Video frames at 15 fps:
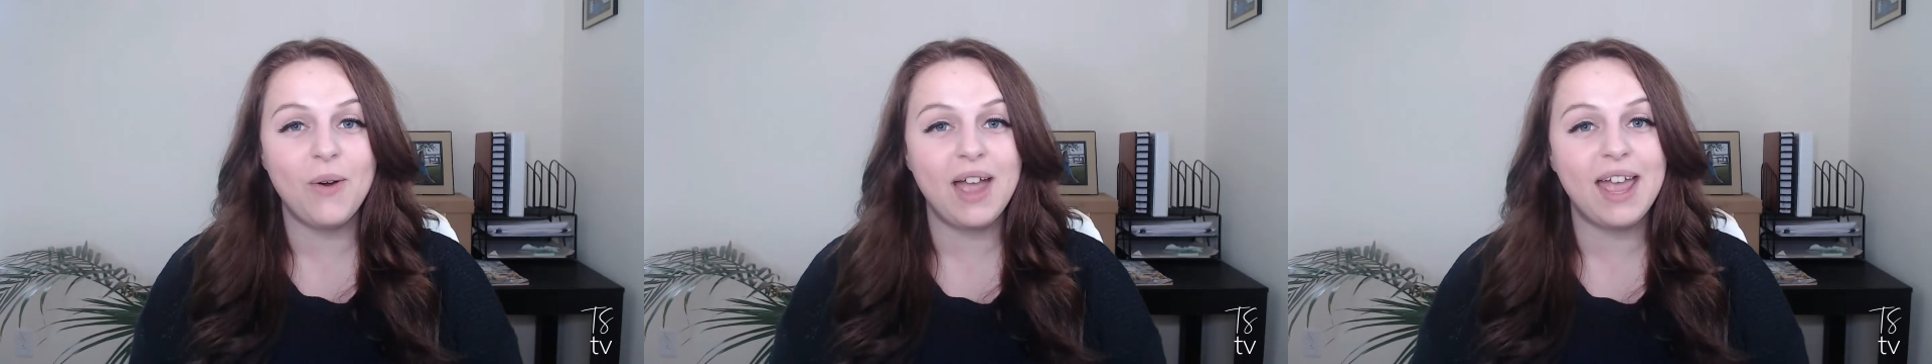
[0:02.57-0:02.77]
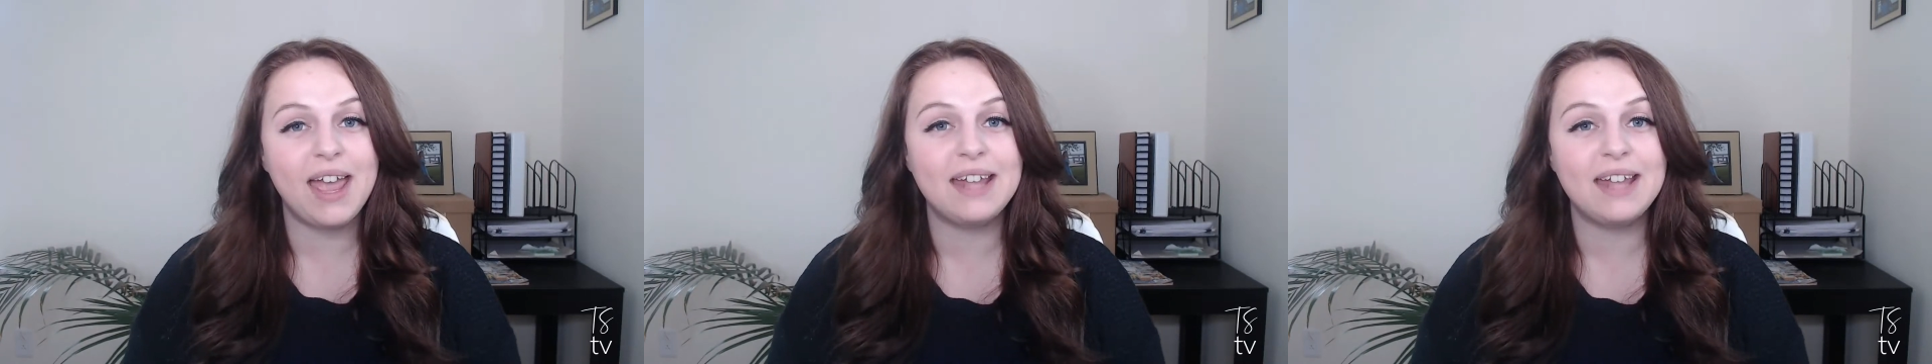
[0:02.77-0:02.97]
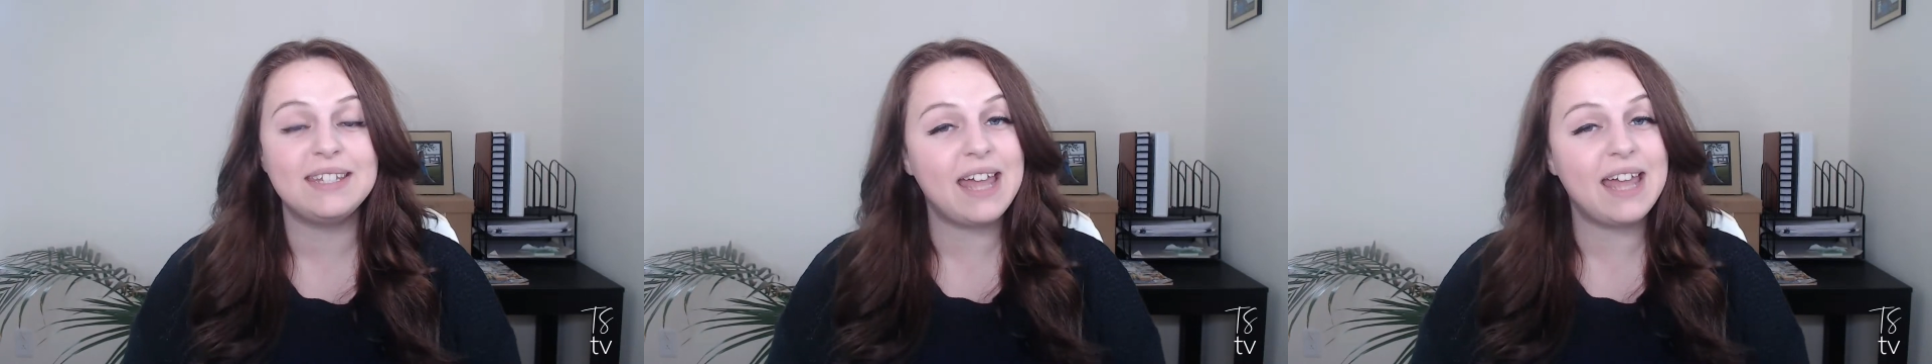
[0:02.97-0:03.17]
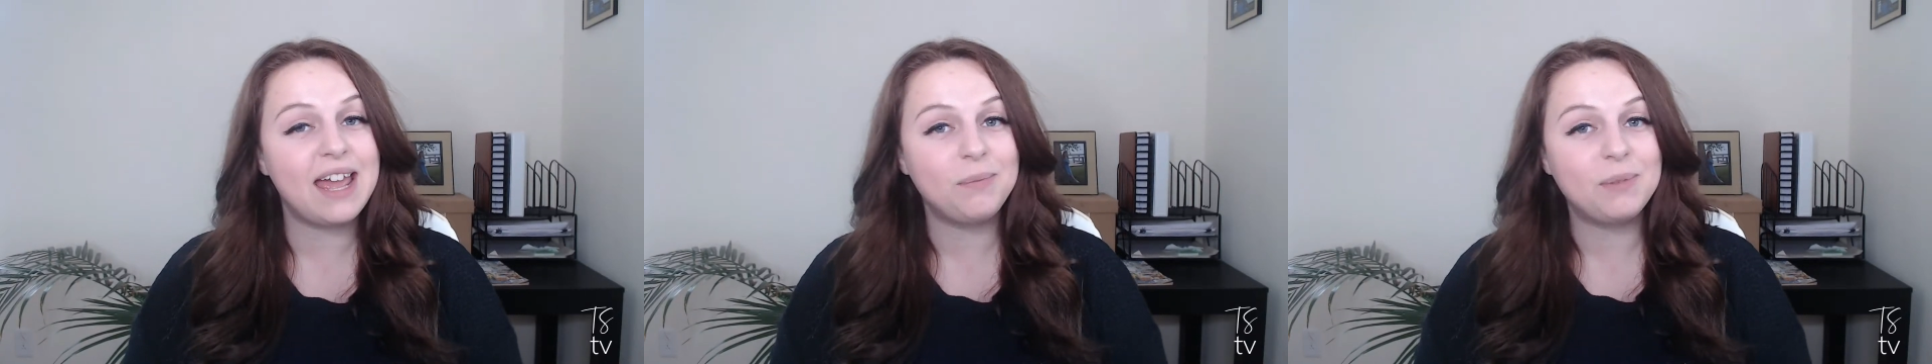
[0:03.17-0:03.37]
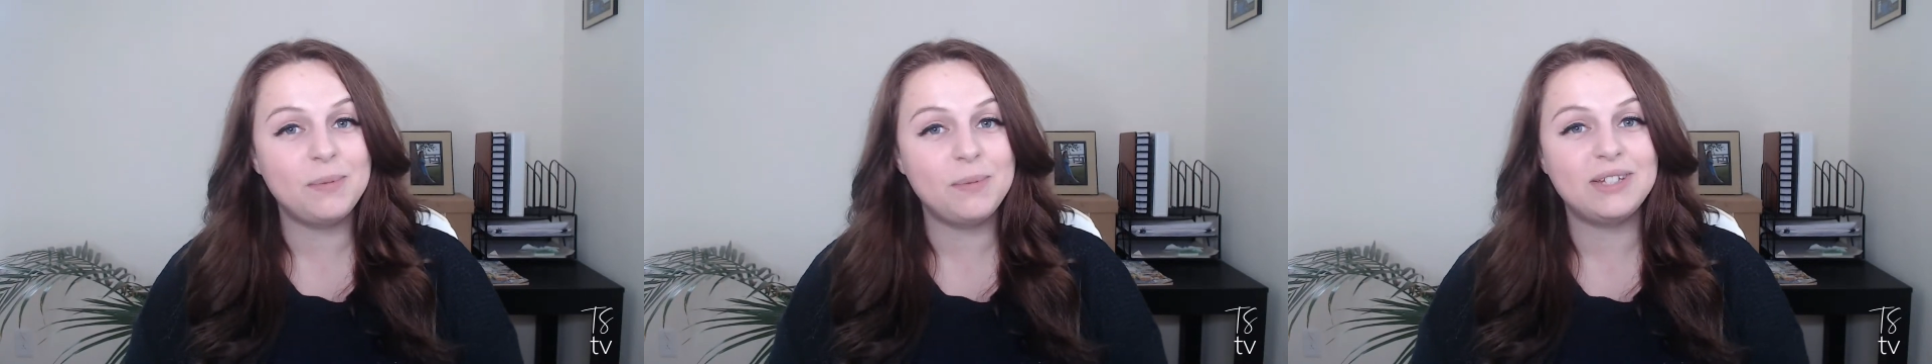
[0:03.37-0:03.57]
and today I'm
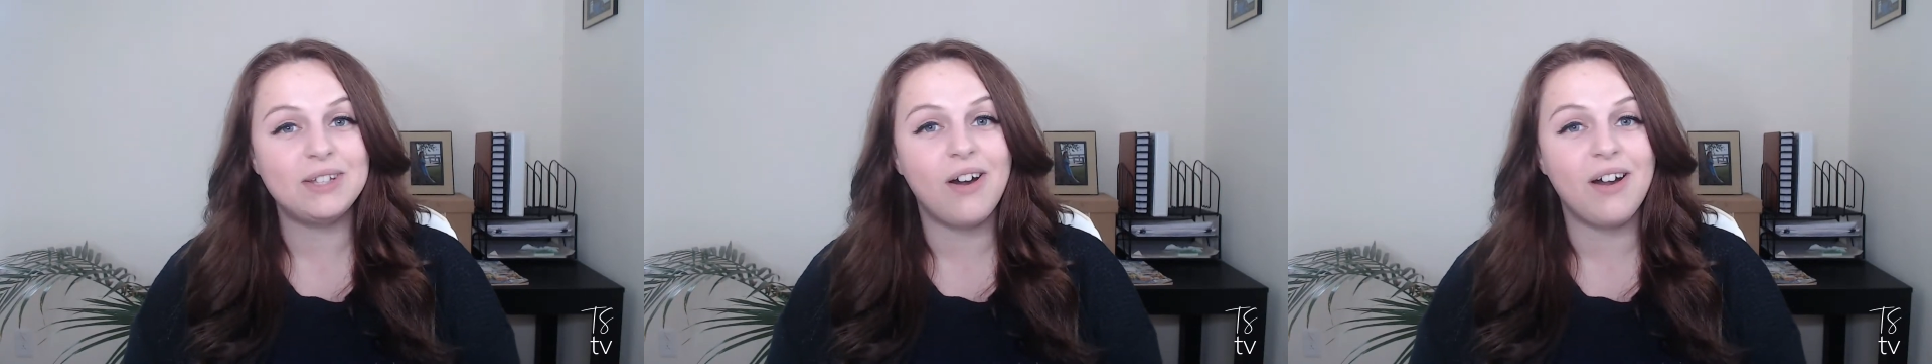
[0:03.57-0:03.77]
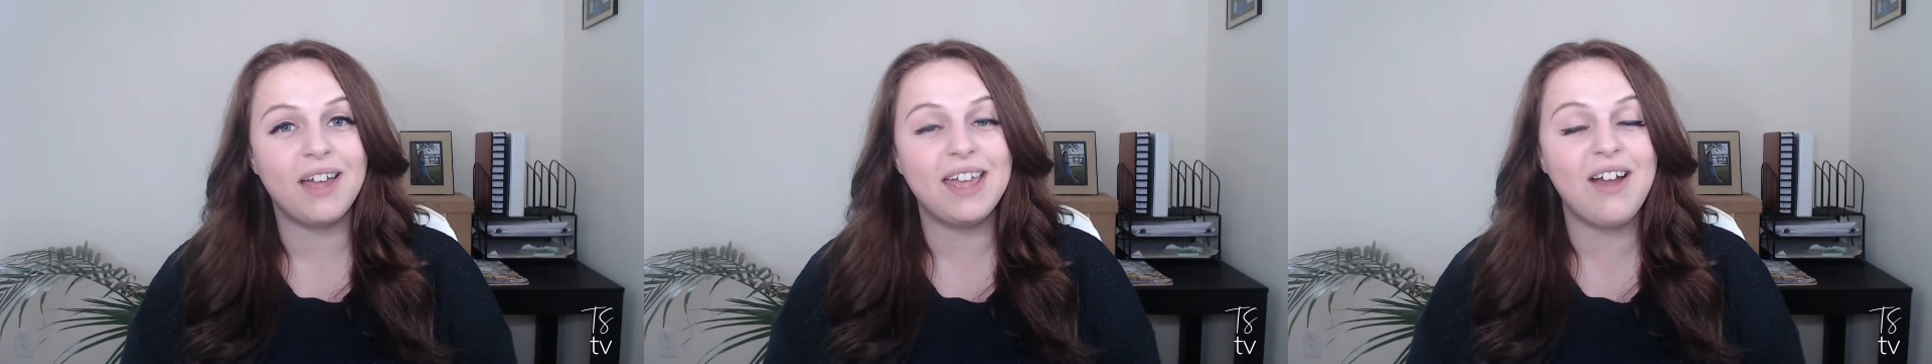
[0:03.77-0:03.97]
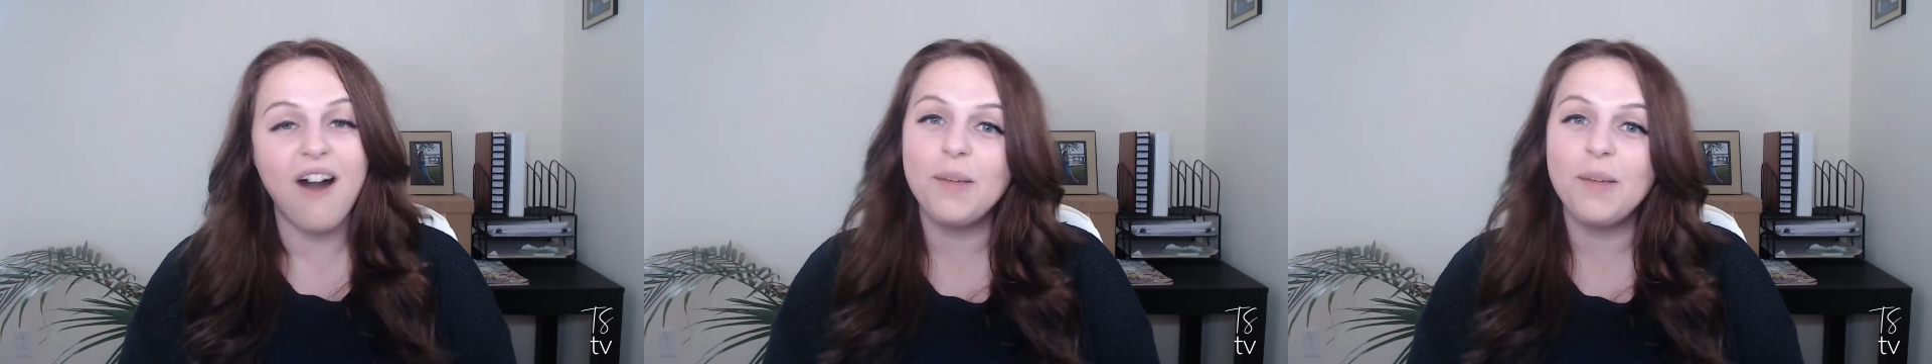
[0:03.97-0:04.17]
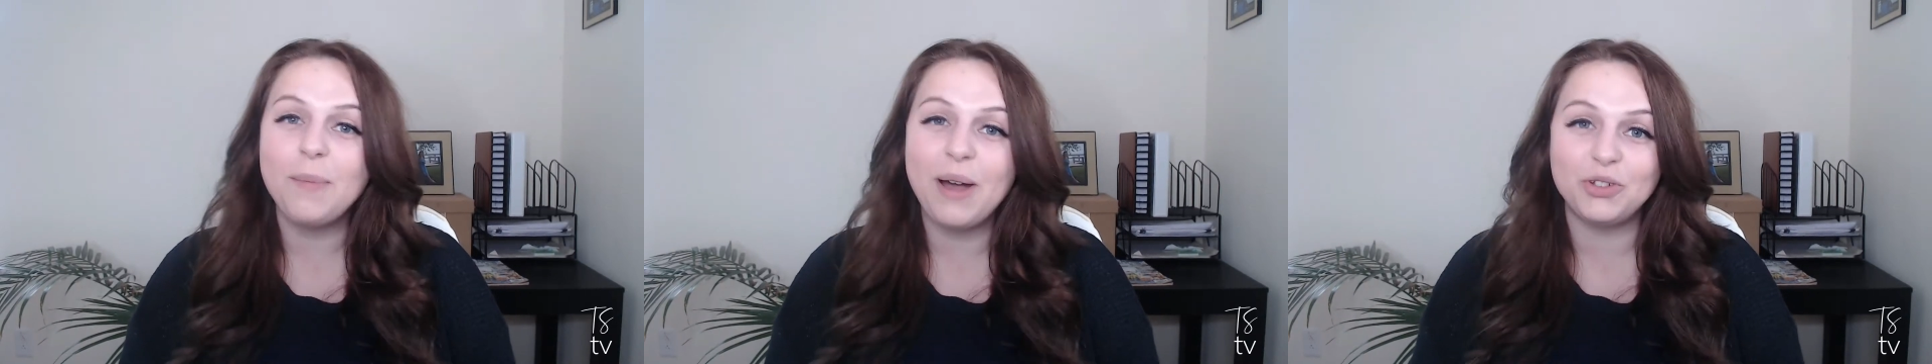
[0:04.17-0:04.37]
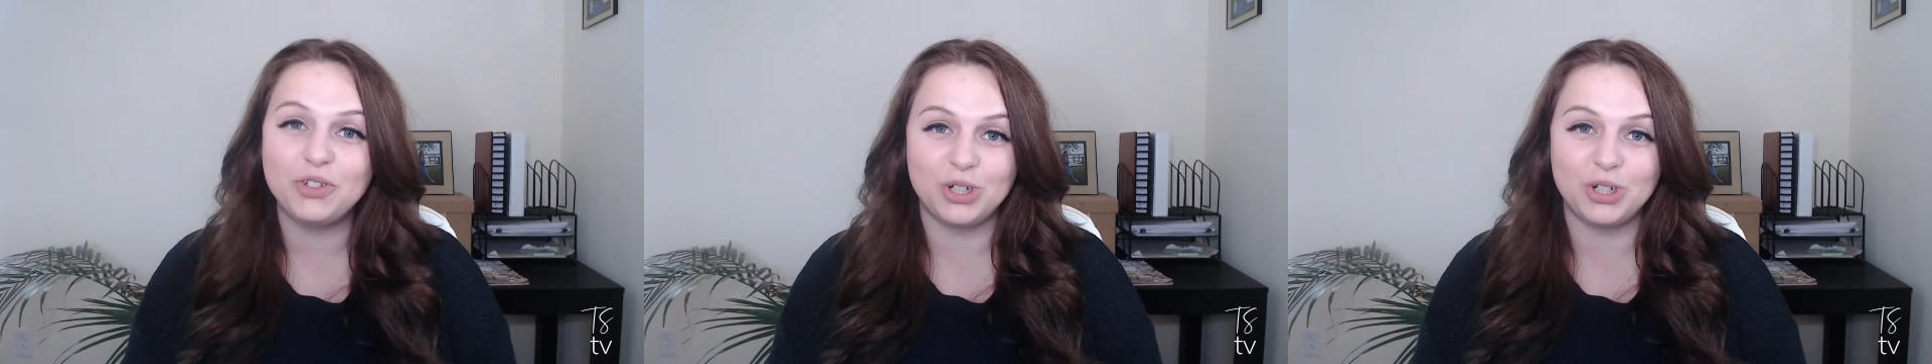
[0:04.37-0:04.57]
going to be talking all about